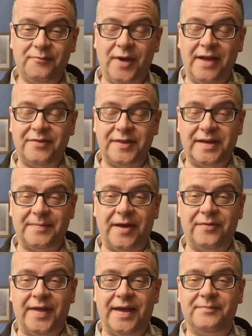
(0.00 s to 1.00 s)
Have a think
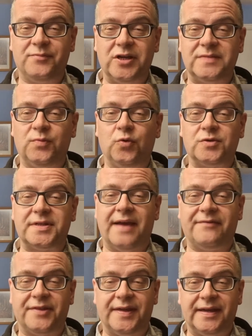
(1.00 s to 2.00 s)
about that. Press pause and
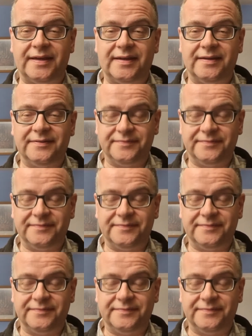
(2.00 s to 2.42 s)
have a think.